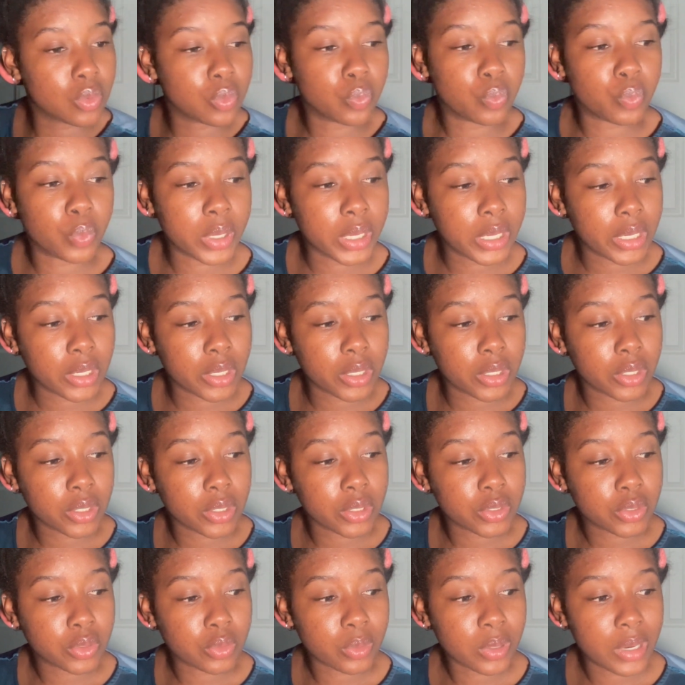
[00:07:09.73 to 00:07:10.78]
where
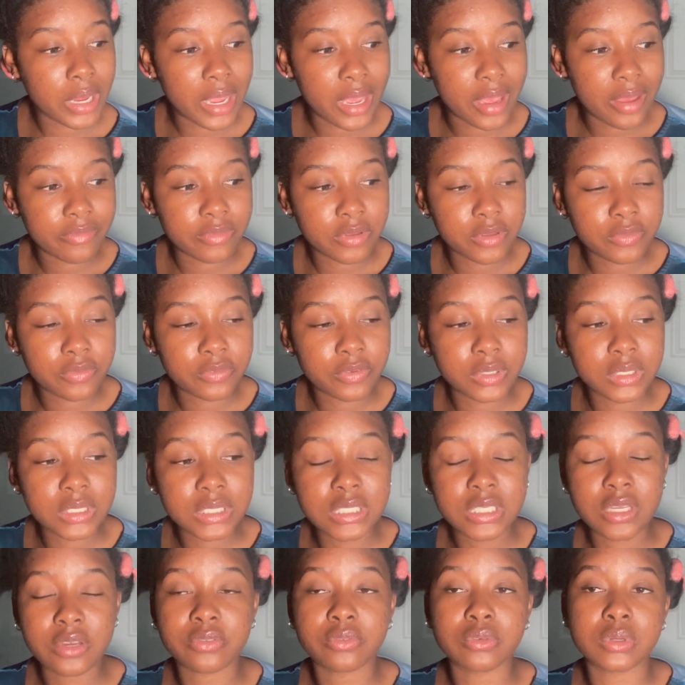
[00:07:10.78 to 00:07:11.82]
you're having feelings
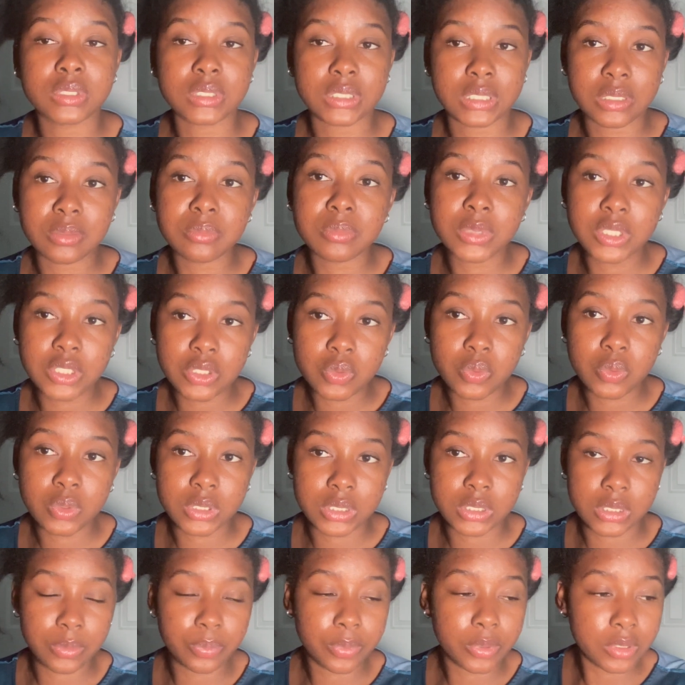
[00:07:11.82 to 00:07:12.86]
of resentment towards
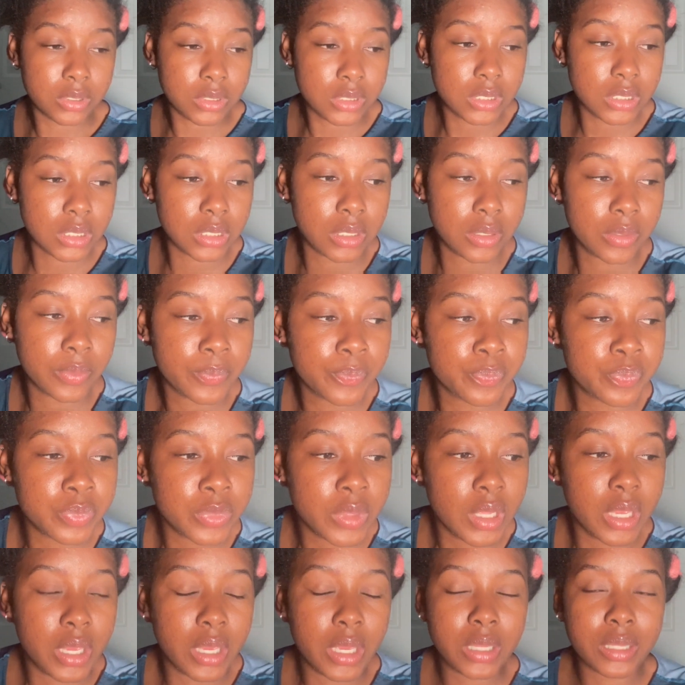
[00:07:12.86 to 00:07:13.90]
the person,
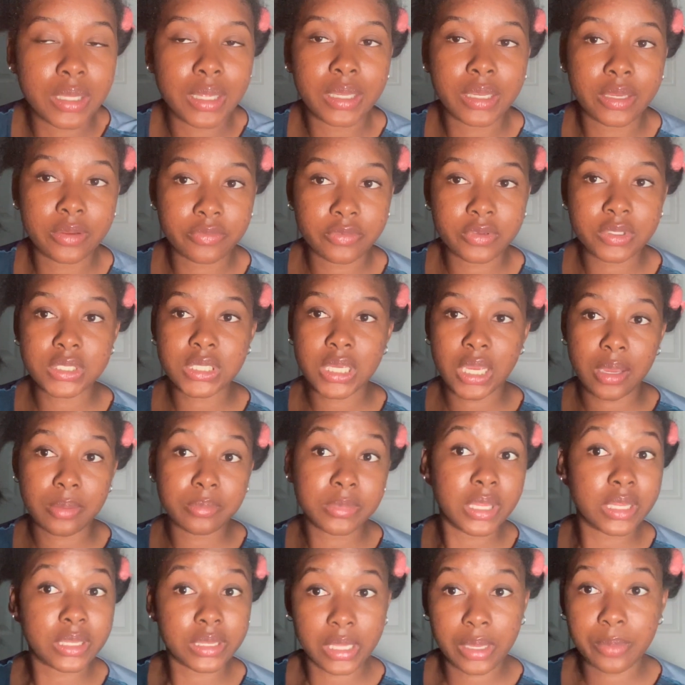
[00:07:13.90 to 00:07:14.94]
and that every time
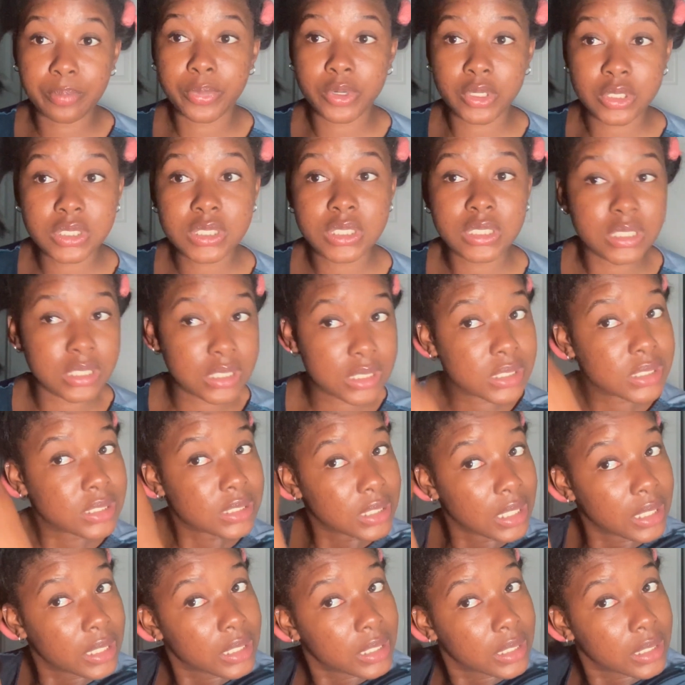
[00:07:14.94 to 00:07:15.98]
that that person is
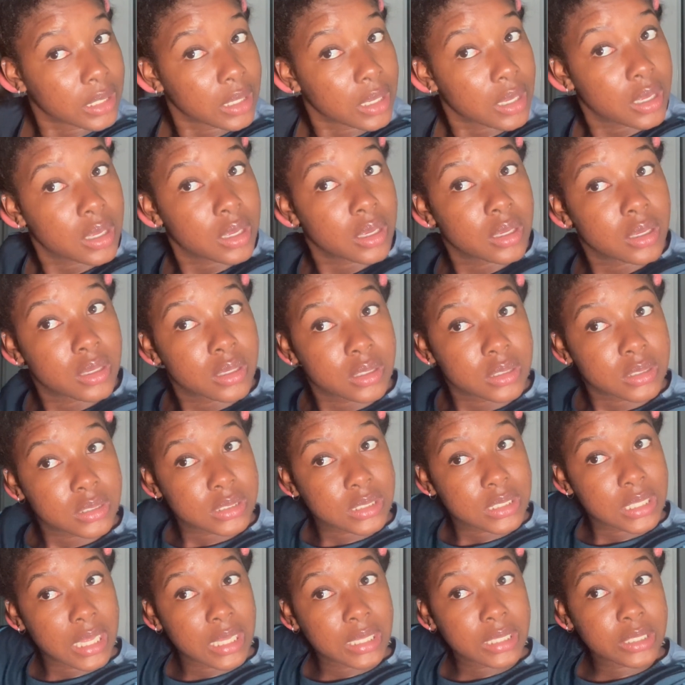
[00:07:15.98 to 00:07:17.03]

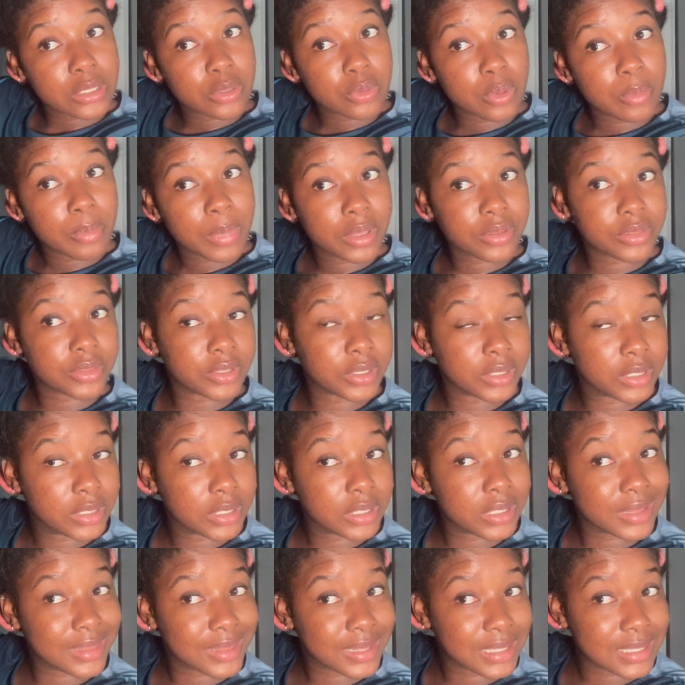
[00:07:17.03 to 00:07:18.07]
telling you about the
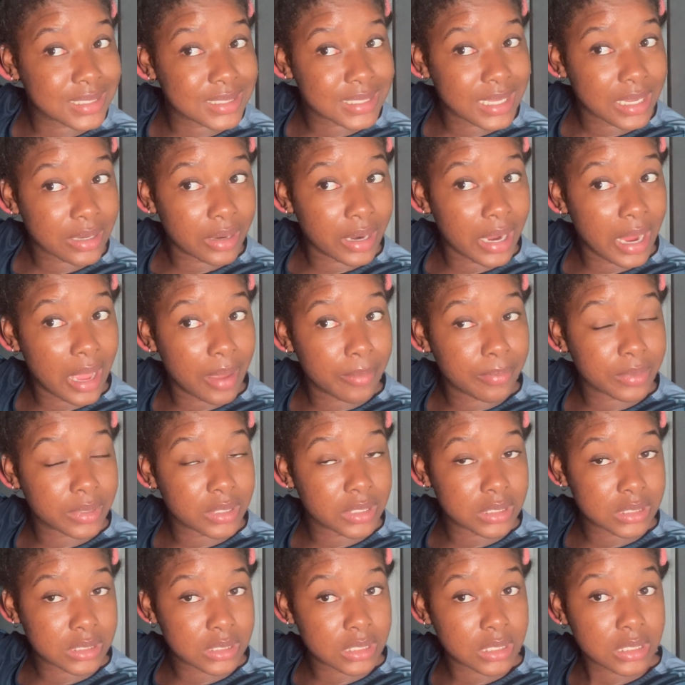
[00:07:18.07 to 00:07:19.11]
good things that are
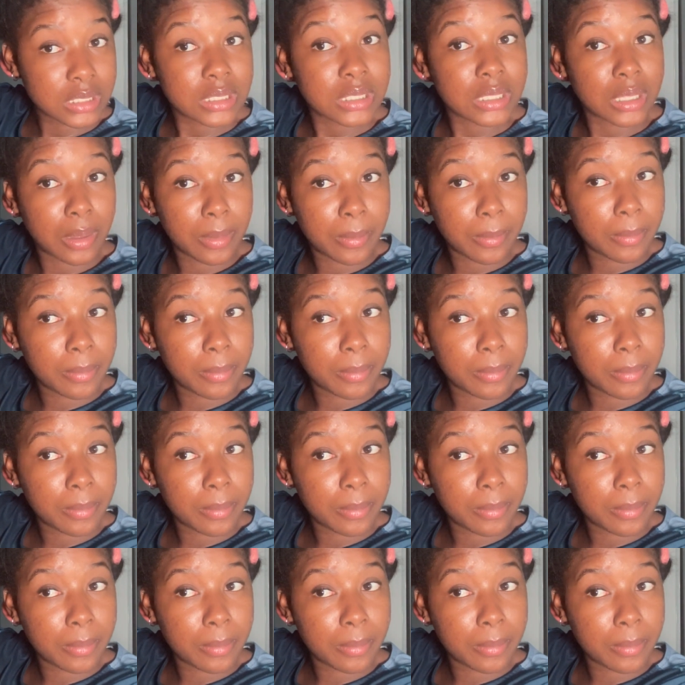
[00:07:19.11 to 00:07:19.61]
happening to them,